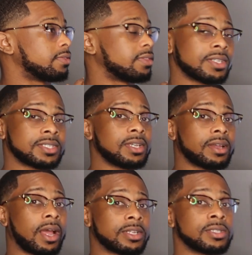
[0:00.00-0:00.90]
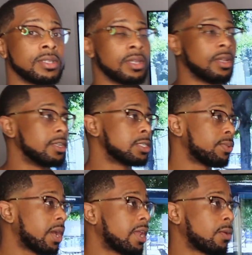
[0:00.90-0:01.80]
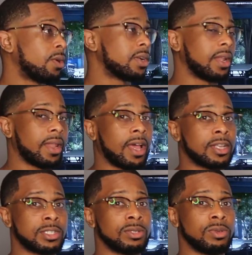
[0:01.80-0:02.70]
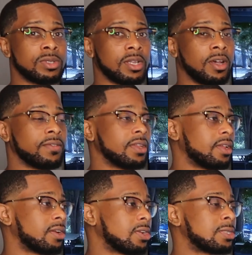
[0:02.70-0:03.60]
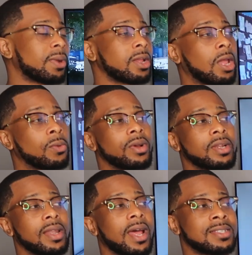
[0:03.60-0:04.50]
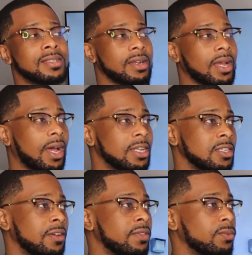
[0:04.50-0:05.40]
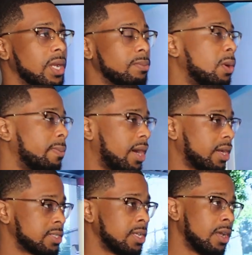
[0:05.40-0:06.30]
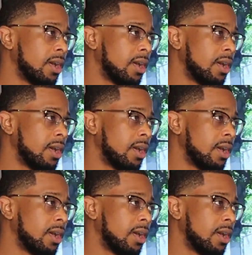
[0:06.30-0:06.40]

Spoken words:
this year, actually. This is probably like one of the last shoes of the Dunk. This is probably like one of the last Dunk Highs of the rainbow box.